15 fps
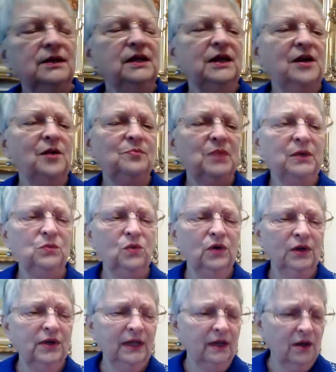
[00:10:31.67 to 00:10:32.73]
that I've been
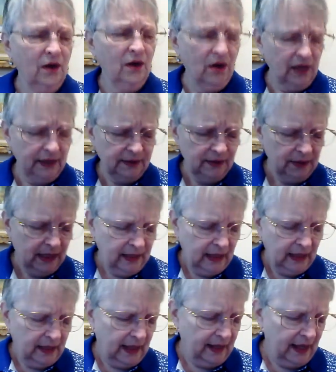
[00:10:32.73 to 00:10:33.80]
working on,
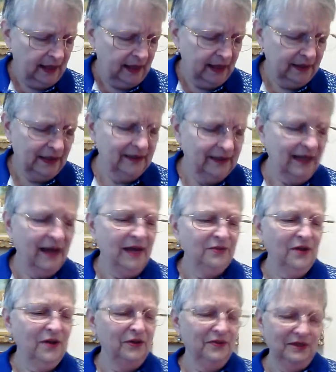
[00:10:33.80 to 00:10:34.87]
and I
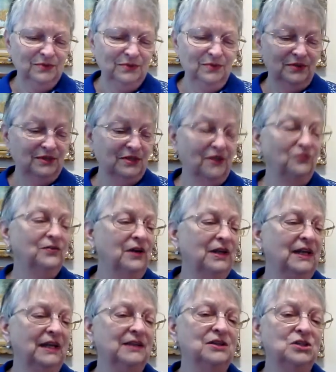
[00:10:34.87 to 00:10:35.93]
thought this was so
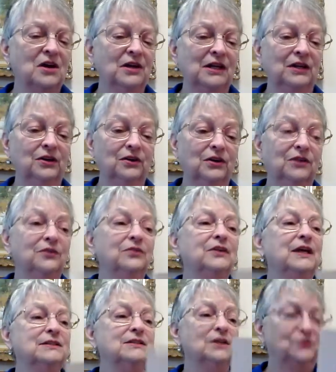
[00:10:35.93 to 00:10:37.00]
funny, and Johnny, you're going to
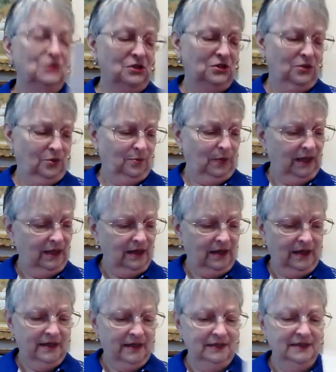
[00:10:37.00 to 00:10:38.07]
think so too,
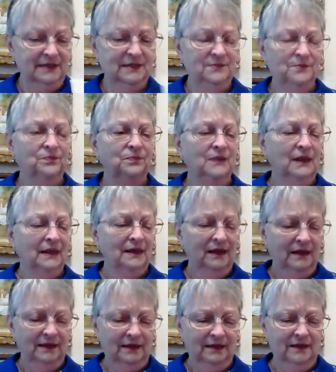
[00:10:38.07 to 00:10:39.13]
because
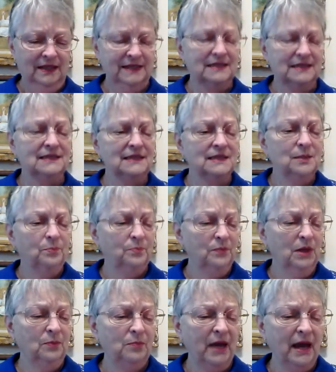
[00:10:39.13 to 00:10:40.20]
this is
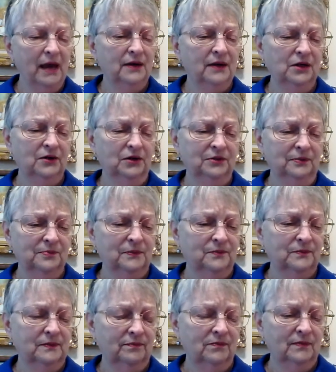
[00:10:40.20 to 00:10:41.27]
a pattern.
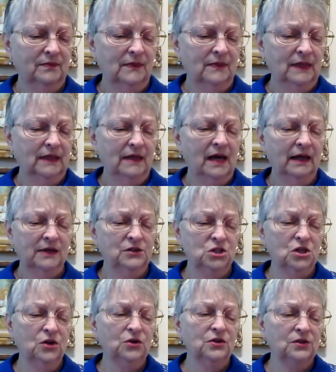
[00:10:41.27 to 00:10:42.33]
I can
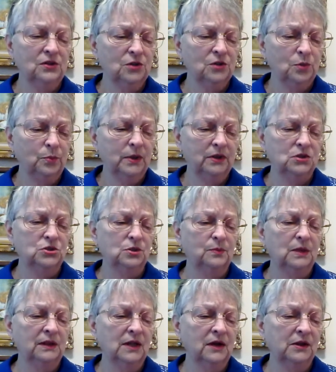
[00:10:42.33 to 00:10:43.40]
show you the little picture,
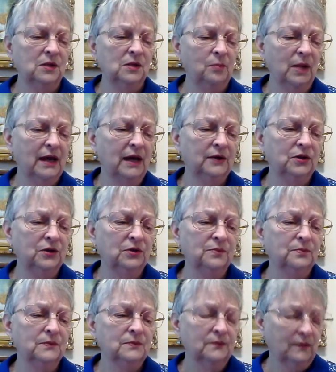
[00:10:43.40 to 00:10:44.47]
but not the pattern.
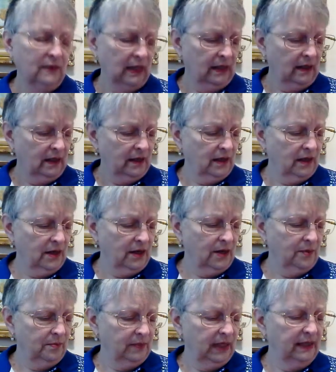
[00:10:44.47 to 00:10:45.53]

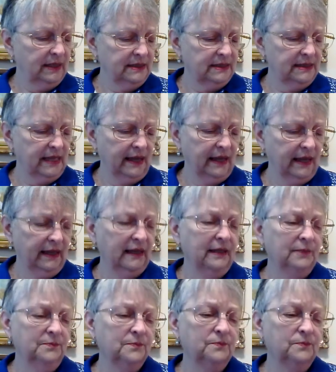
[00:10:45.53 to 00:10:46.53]
It's a